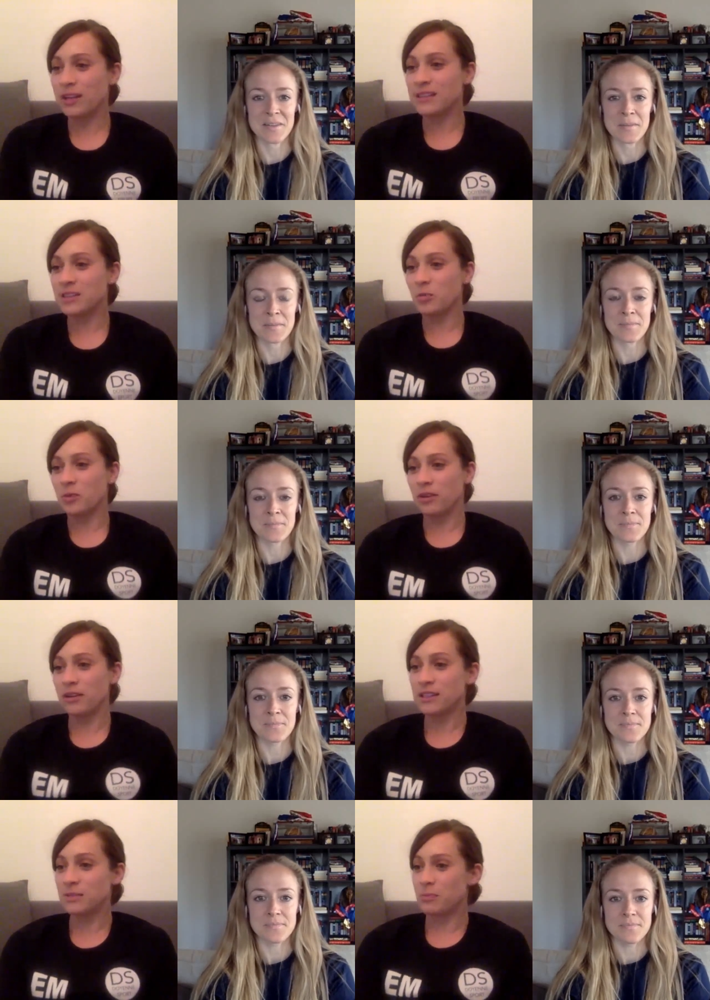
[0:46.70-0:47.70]
Speaker 1: What is the
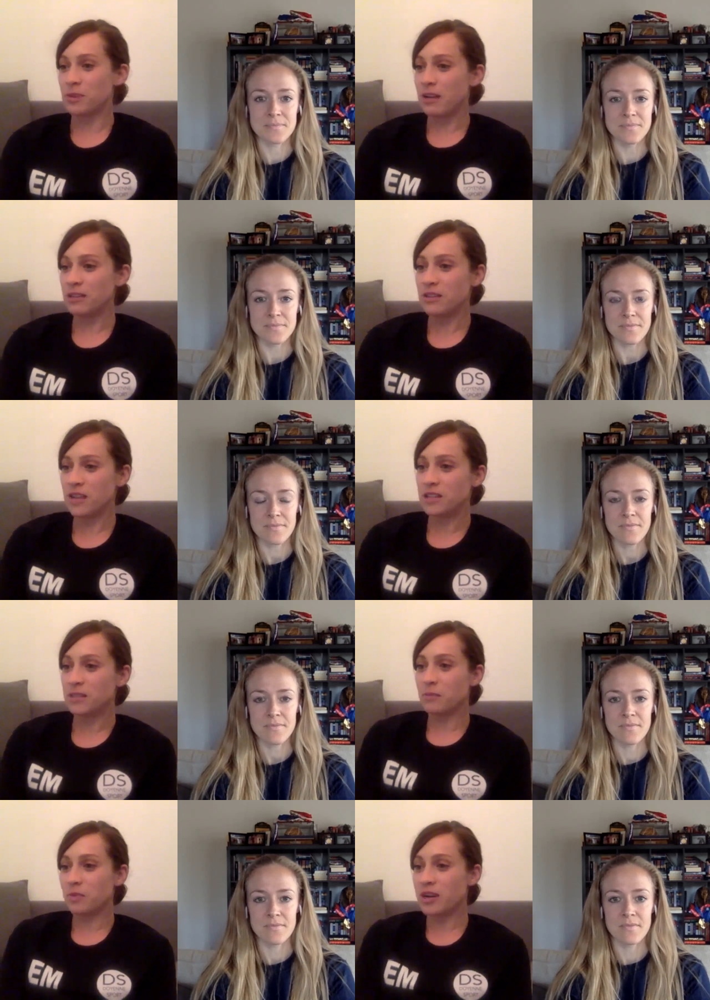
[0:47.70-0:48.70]
weirdest
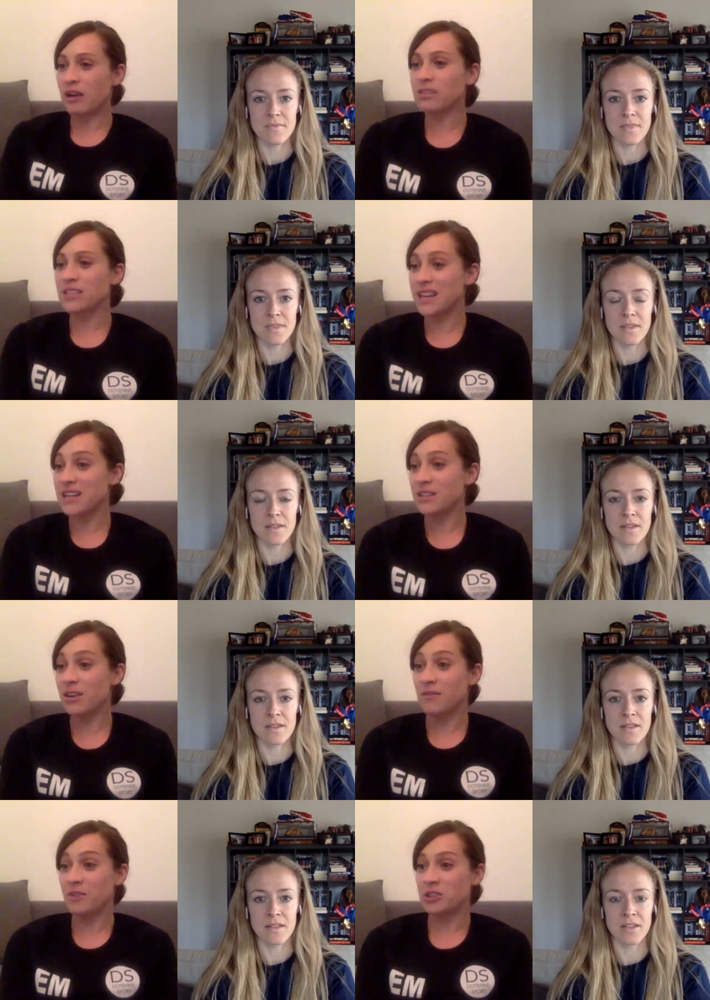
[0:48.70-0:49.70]
pronunciation
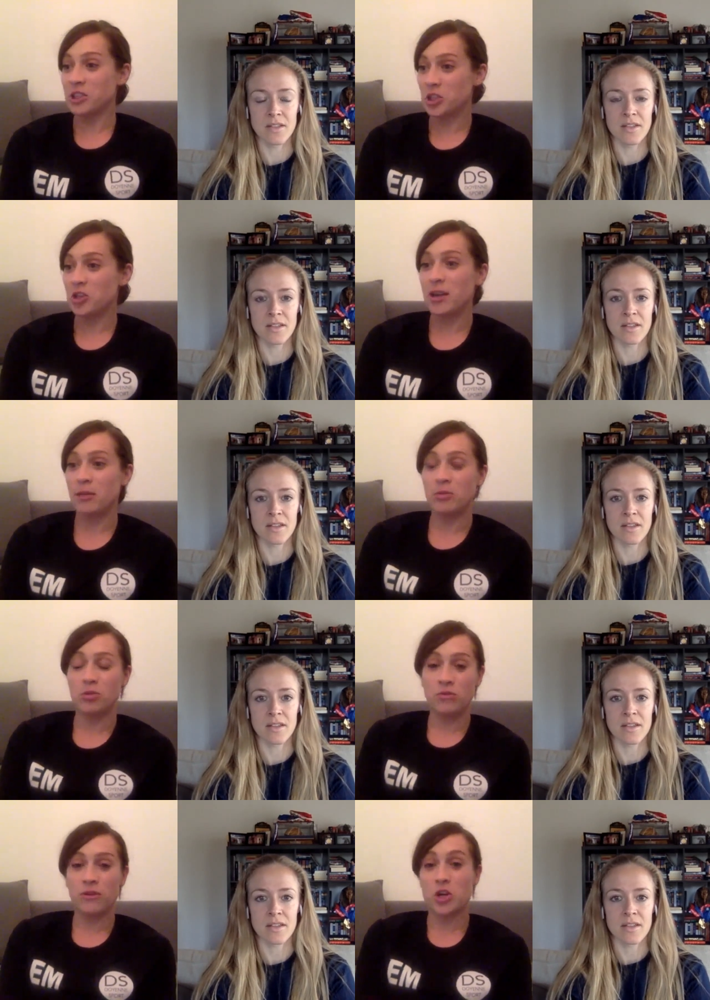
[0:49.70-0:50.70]
pronunciation of your surname
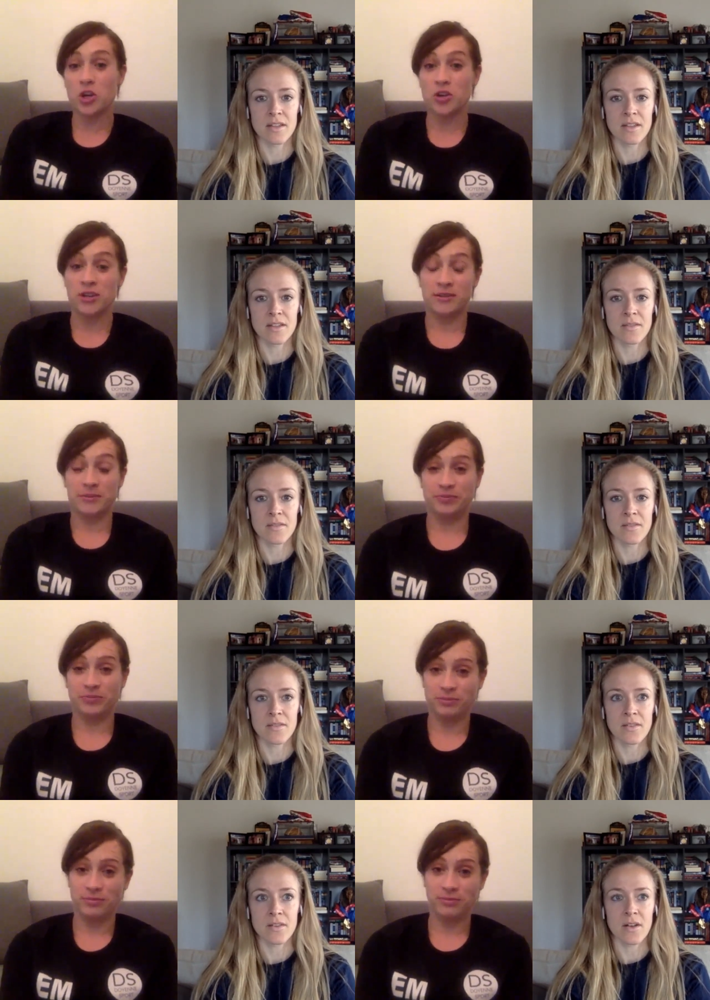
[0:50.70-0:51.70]
you've heard?
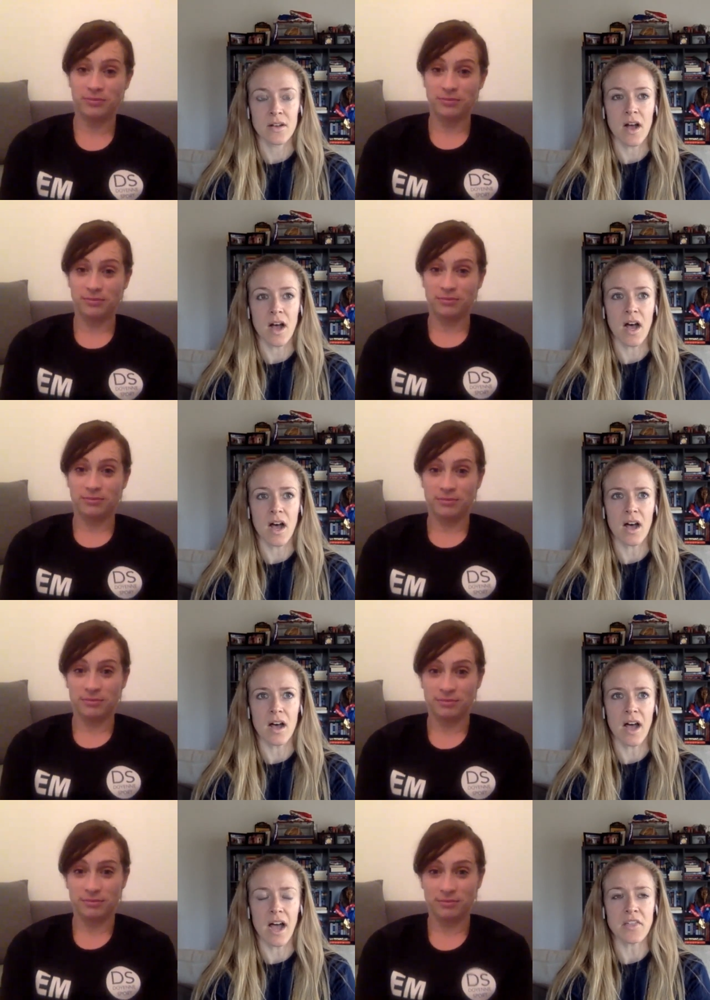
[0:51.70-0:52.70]

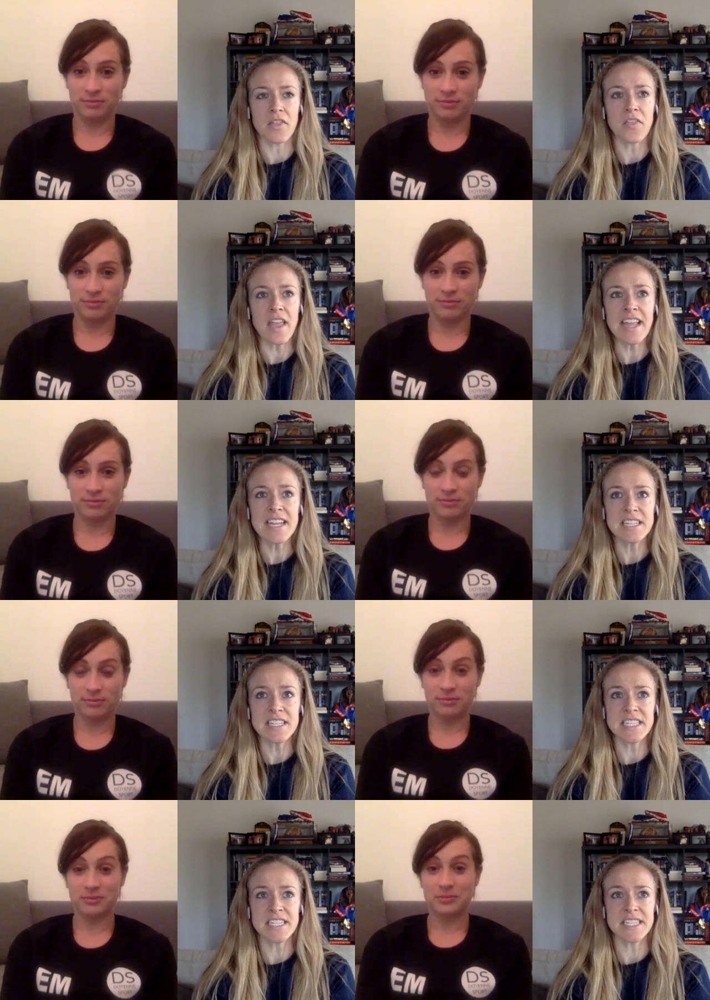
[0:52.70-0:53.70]
Speaker 2: Uh, I think
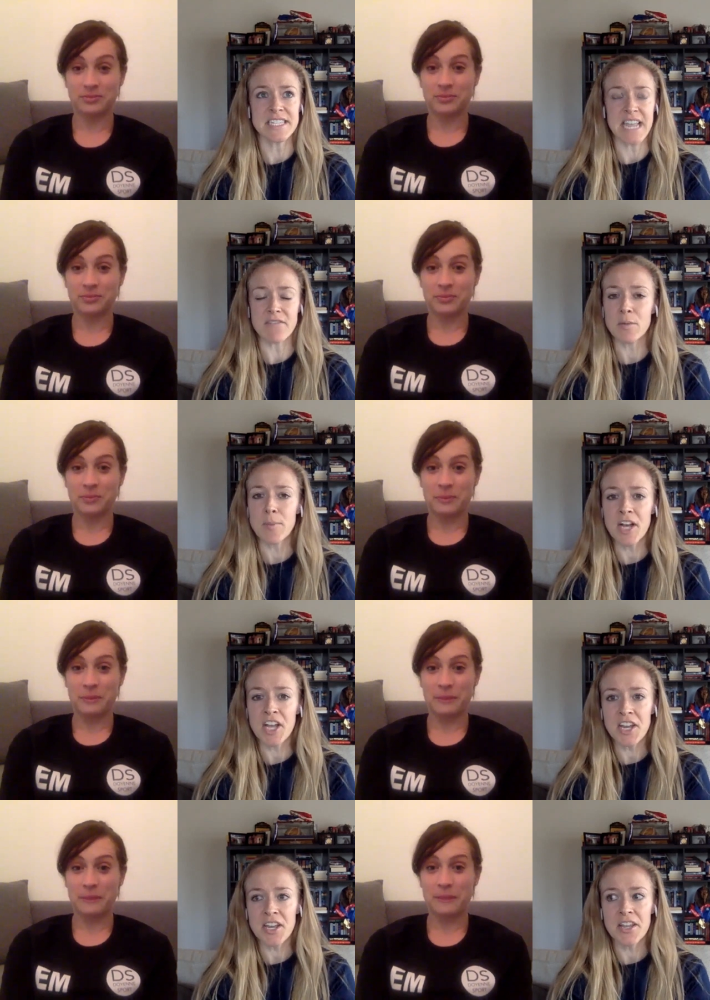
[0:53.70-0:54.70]

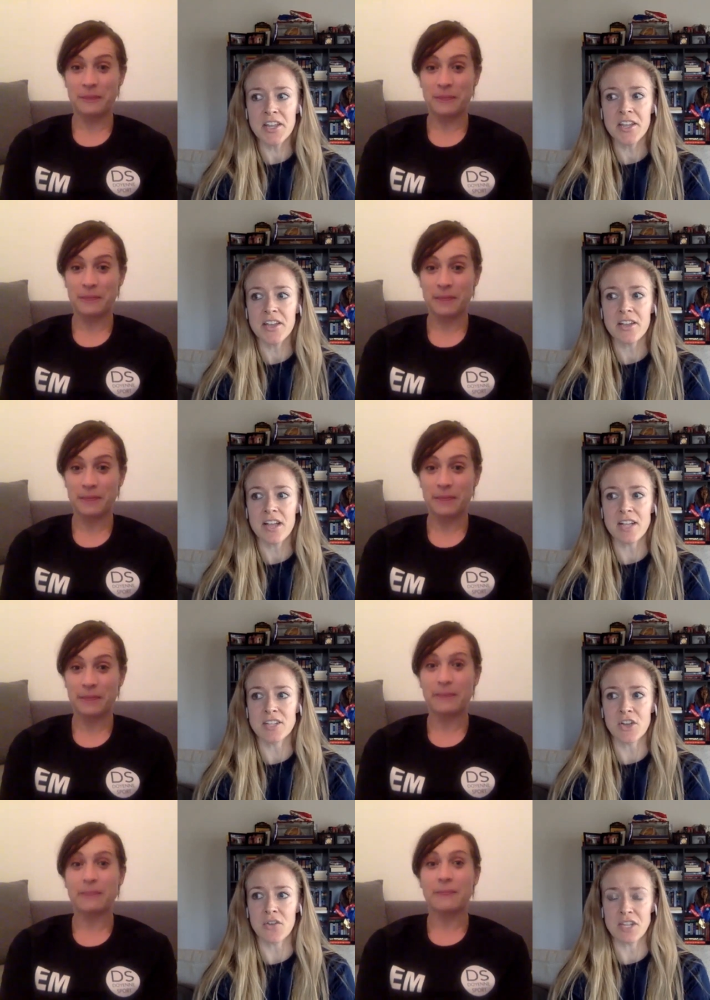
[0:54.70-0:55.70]
Saberbun.
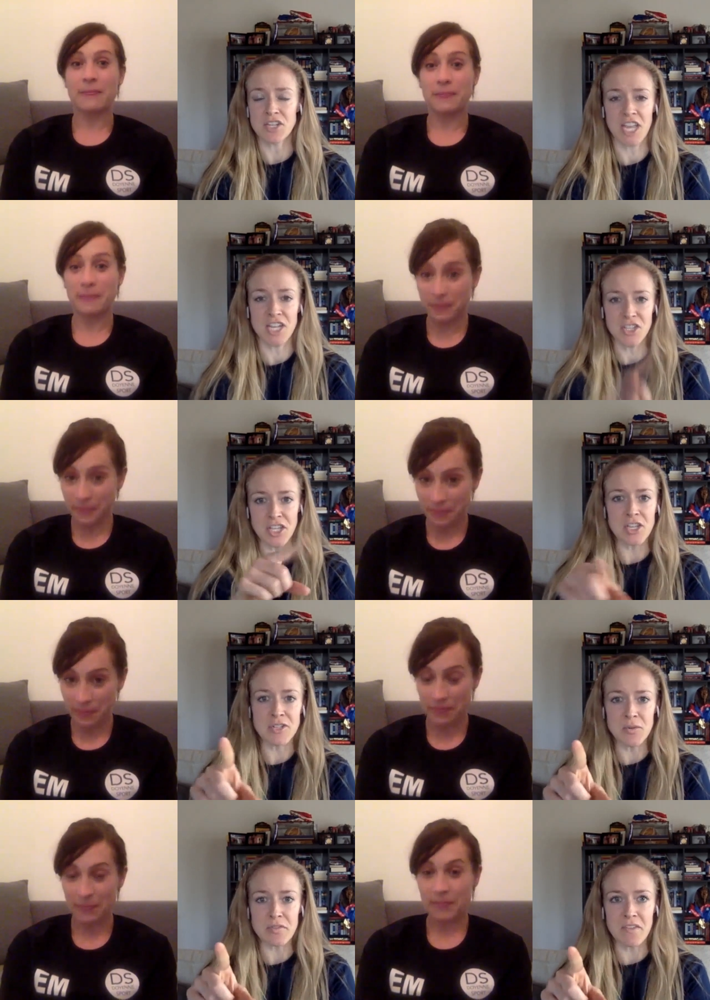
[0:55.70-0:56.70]
And so they changed the
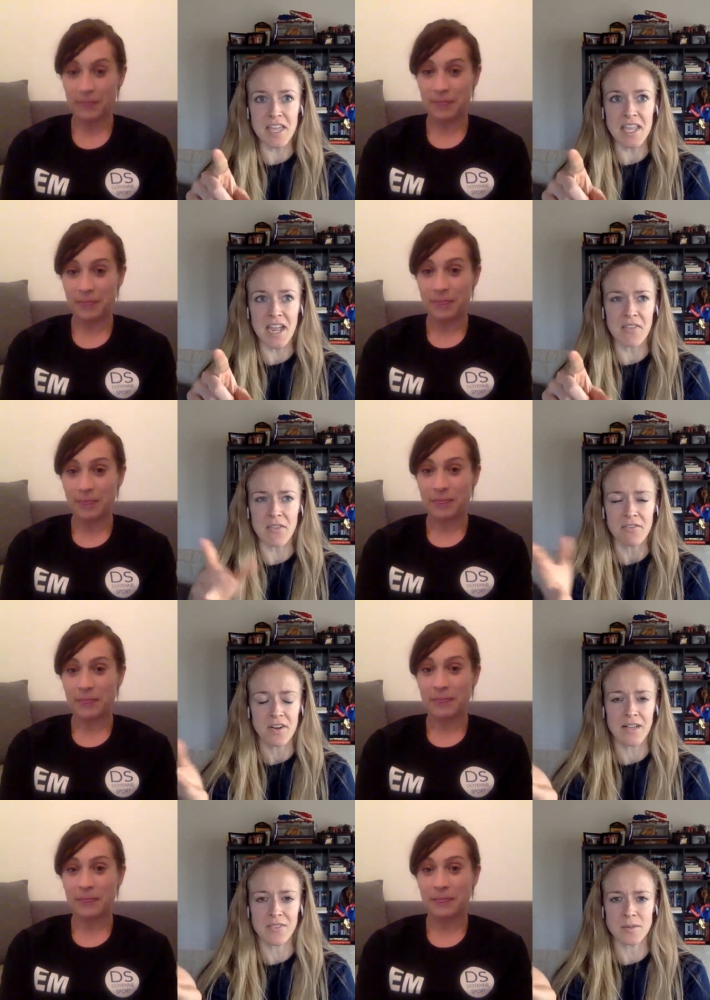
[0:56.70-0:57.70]
U to a V, and then they
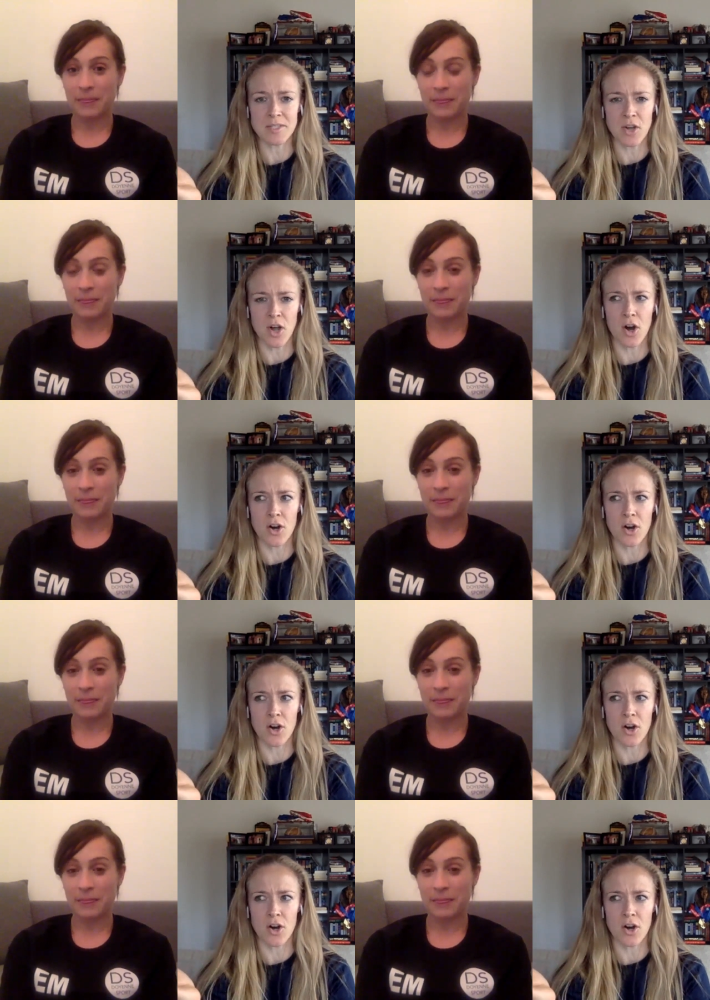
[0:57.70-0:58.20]
forgot there was an